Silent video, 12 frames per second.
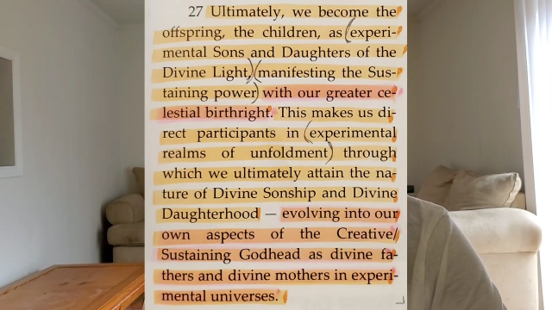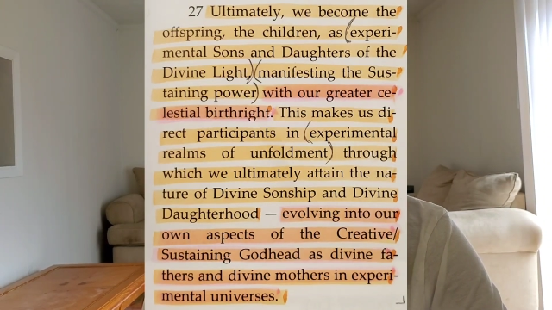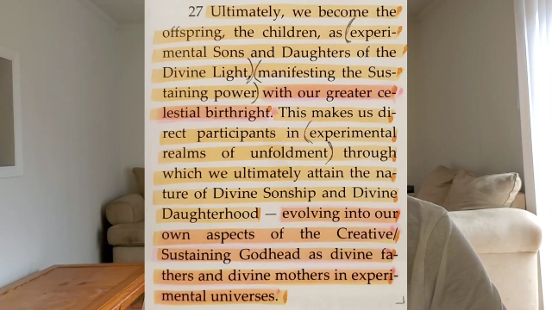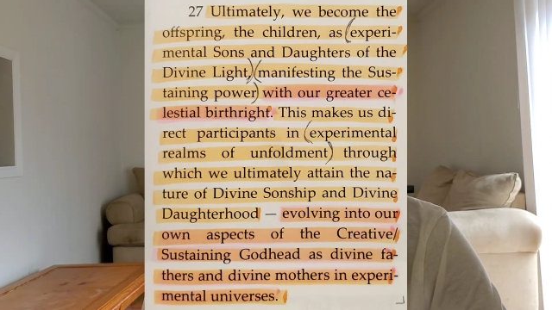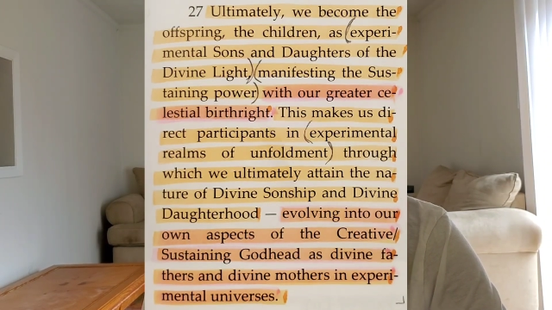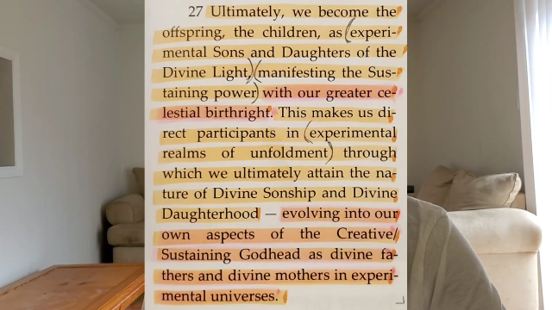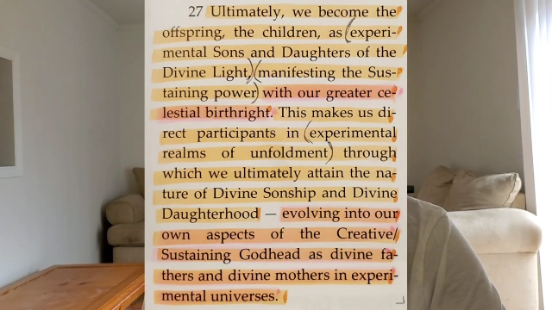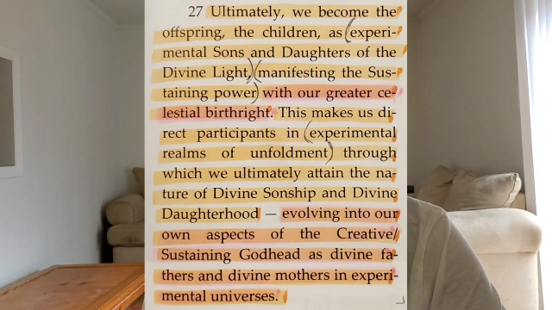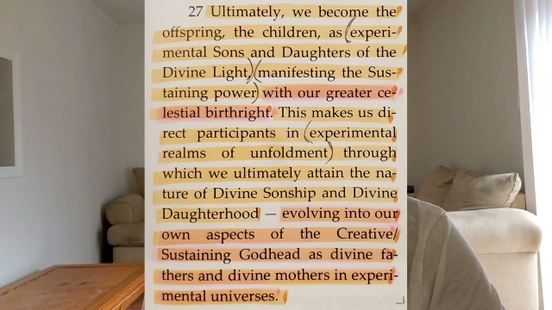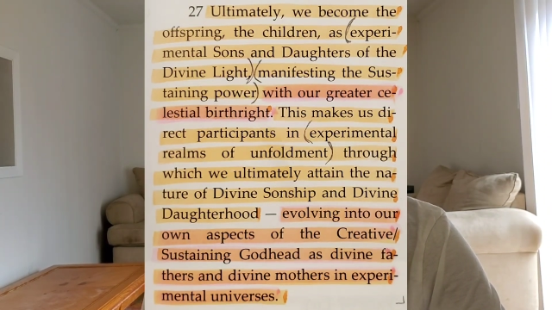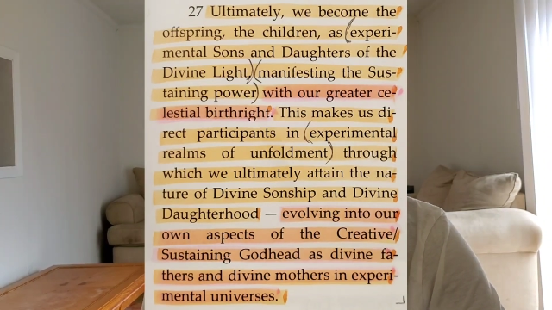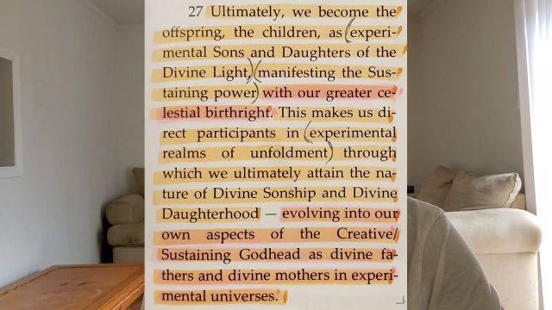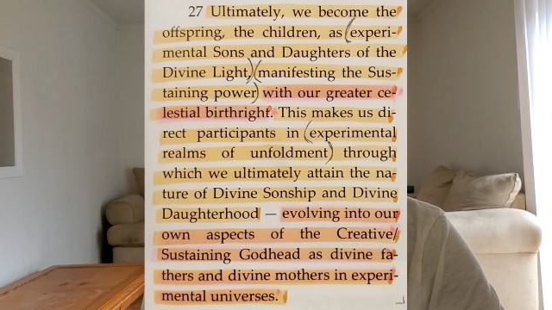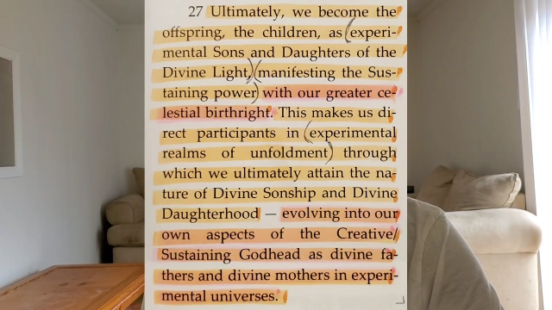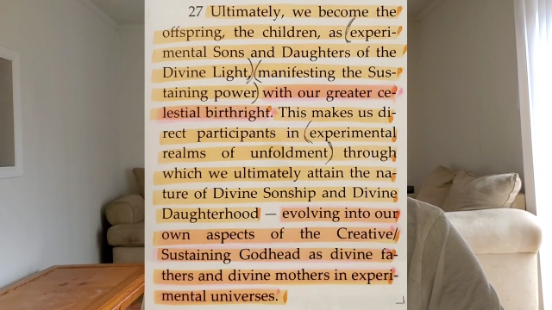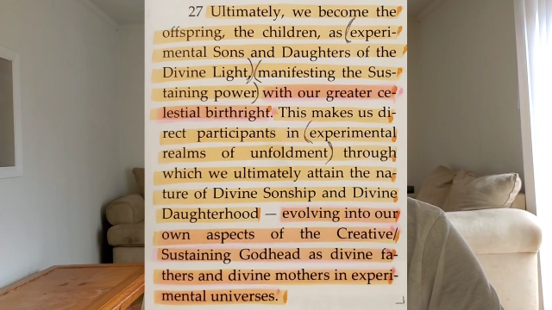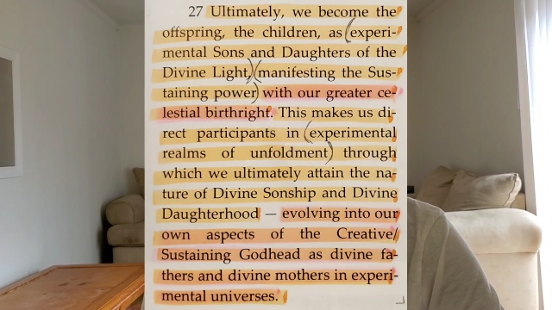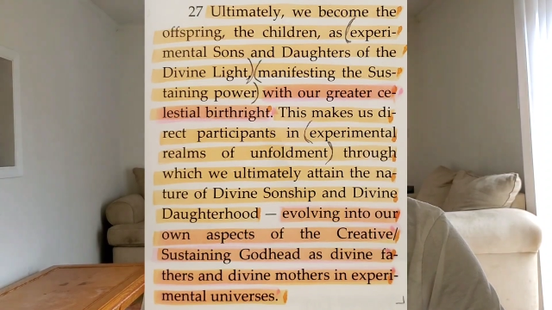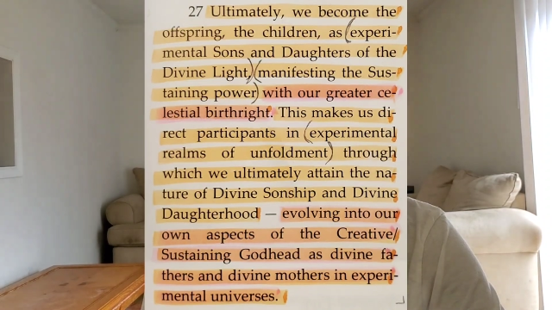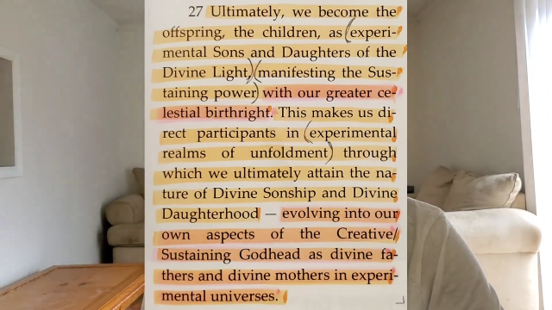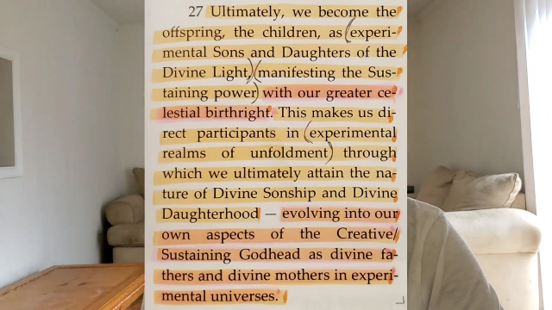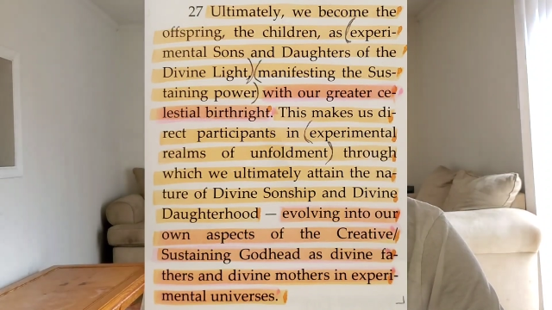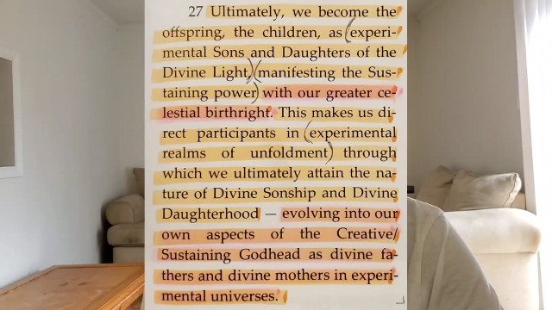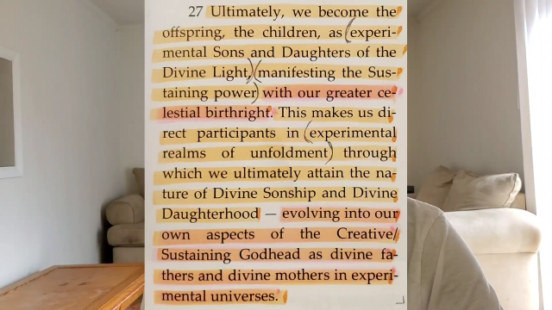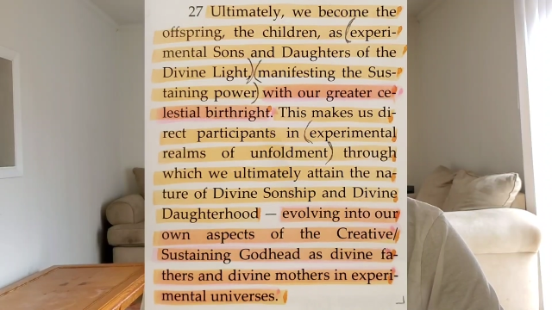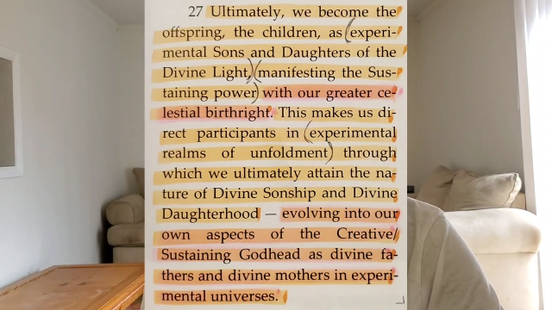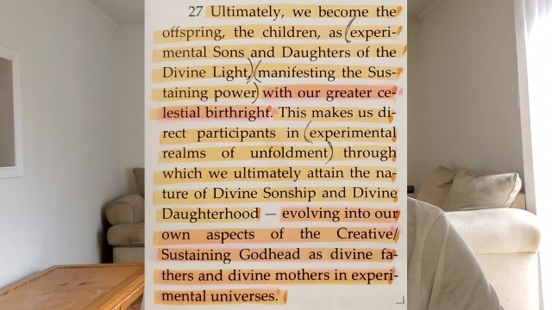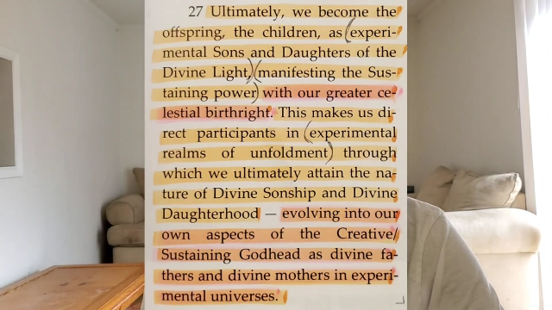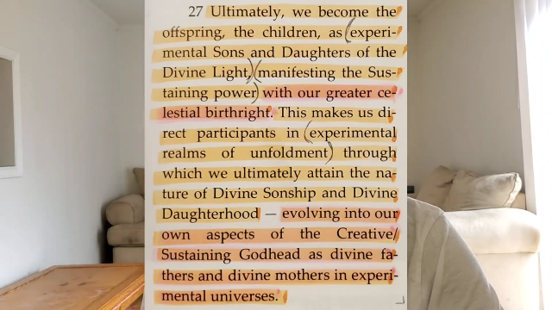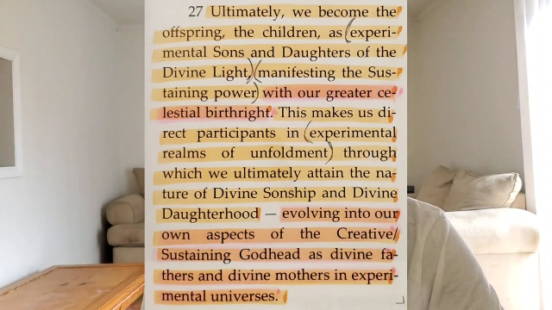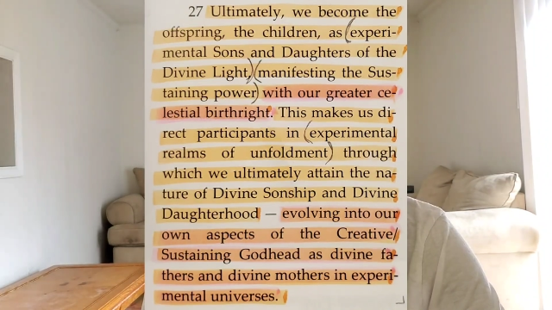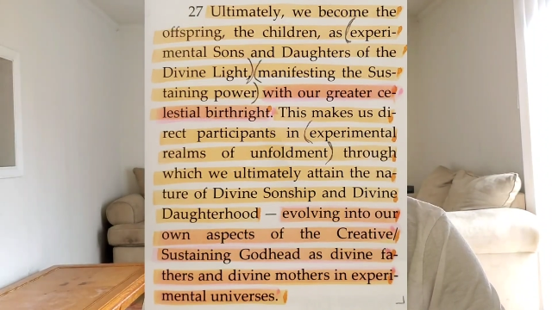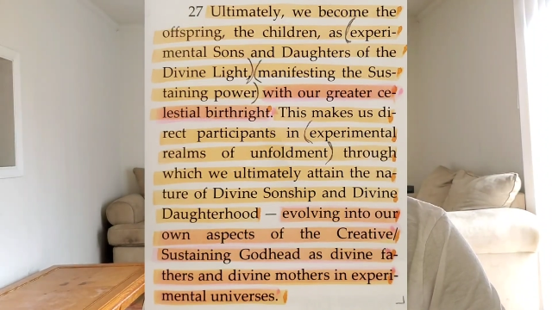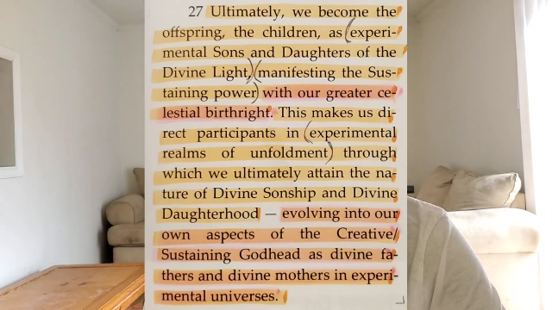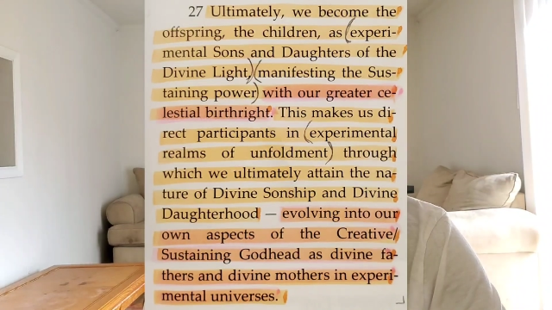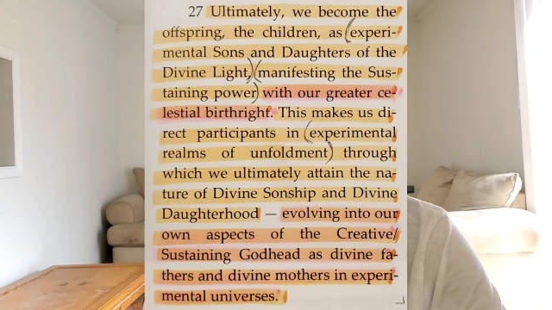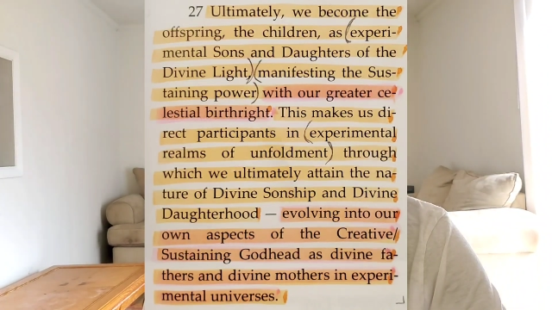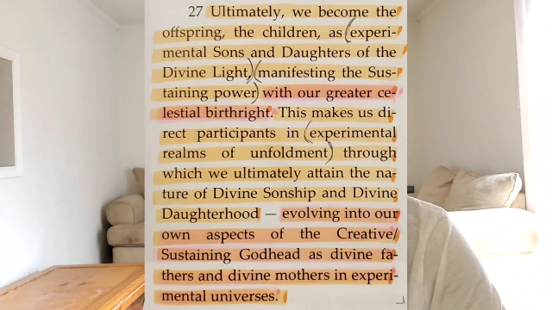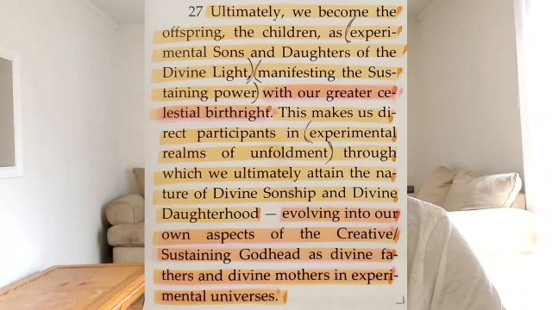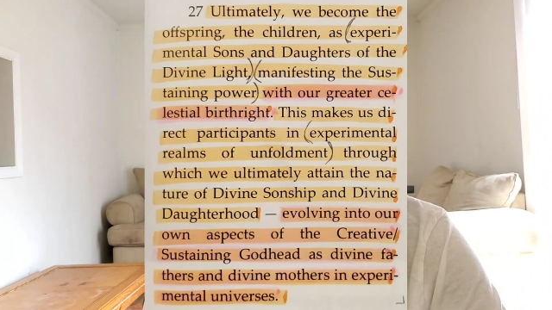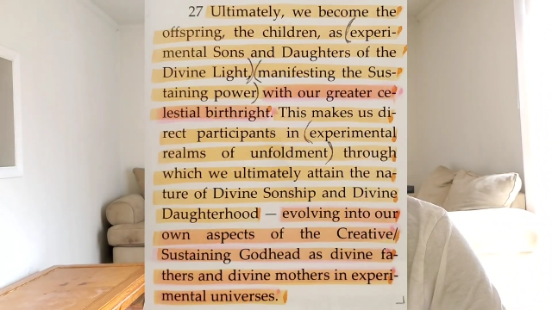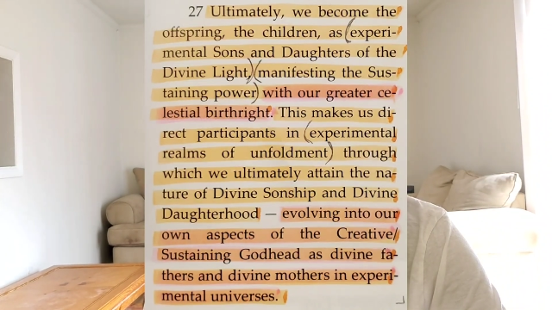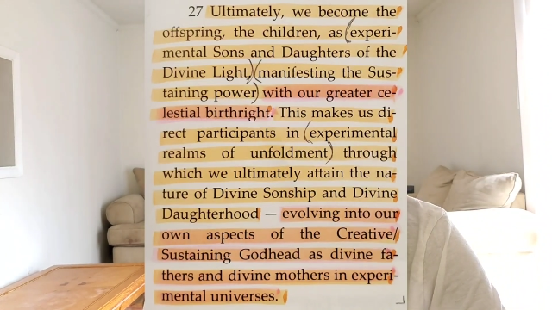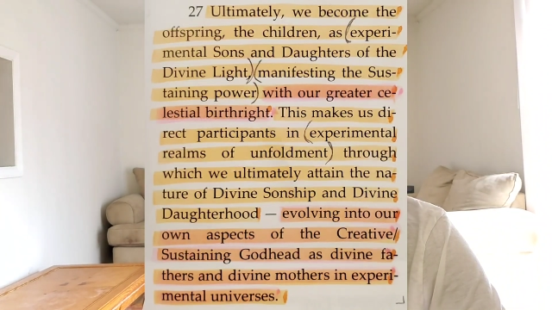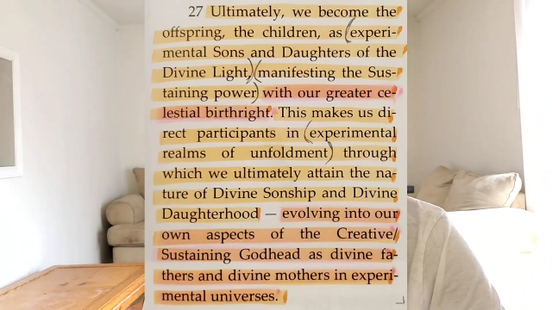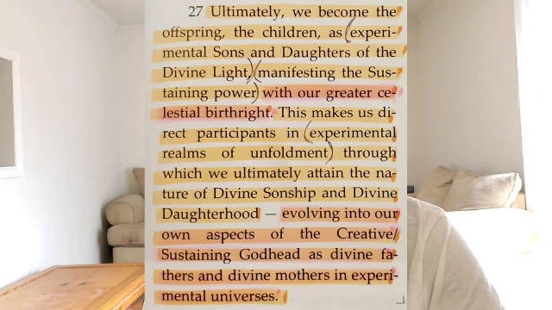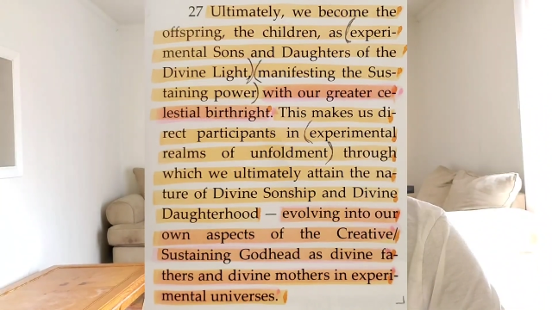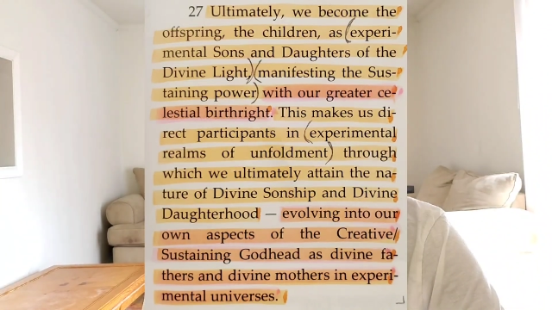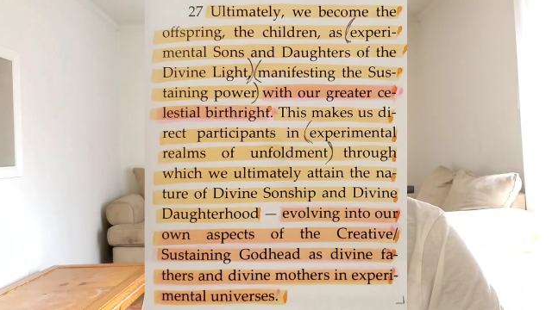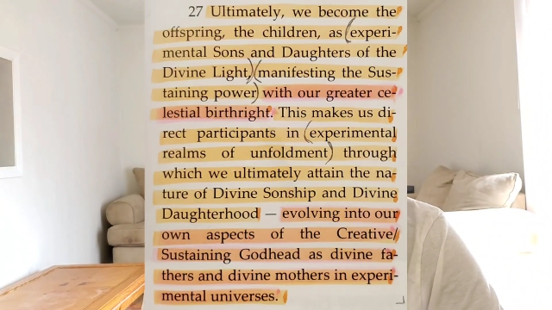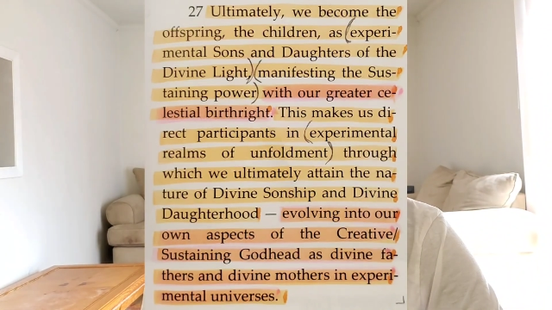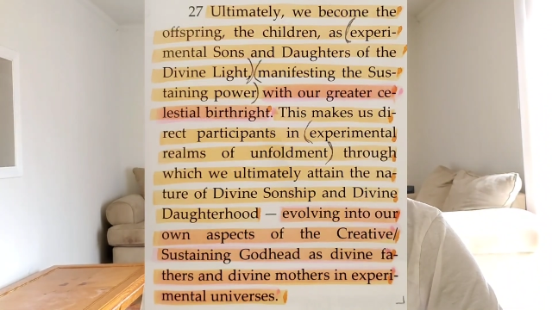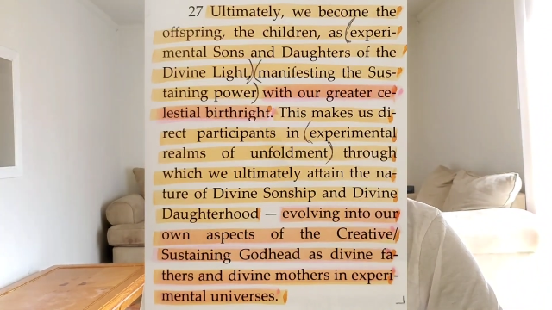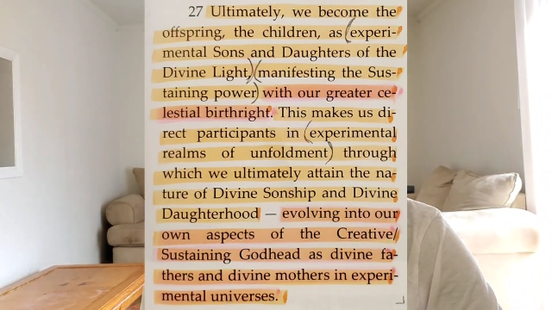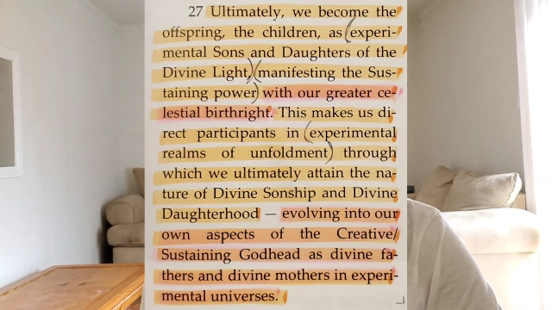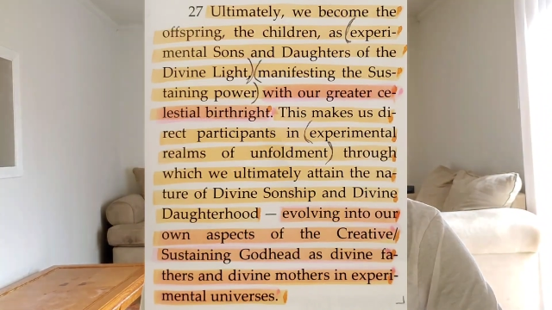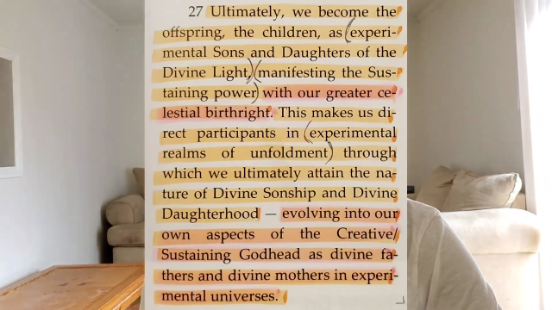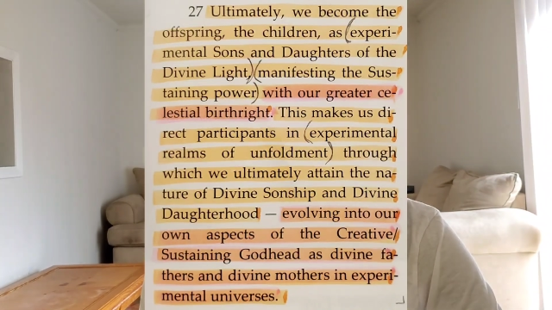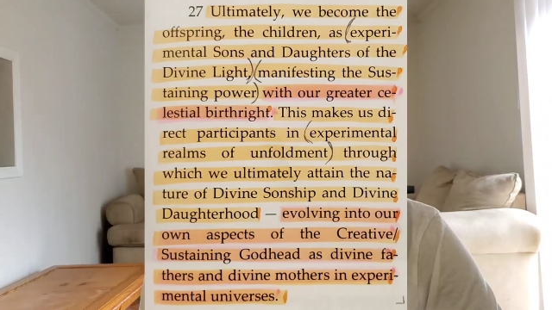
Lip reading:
No face is visible, so there are no lips to read.